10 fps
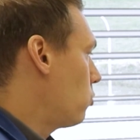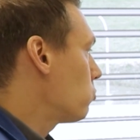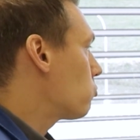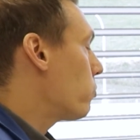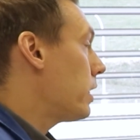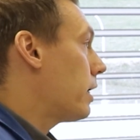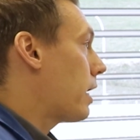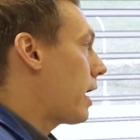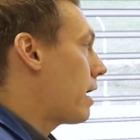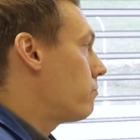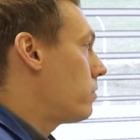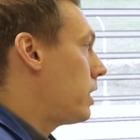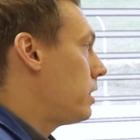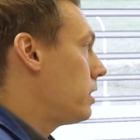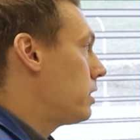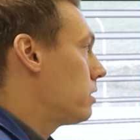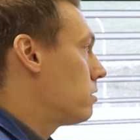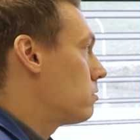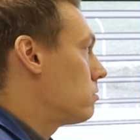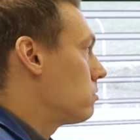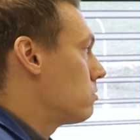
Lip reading: don't really have any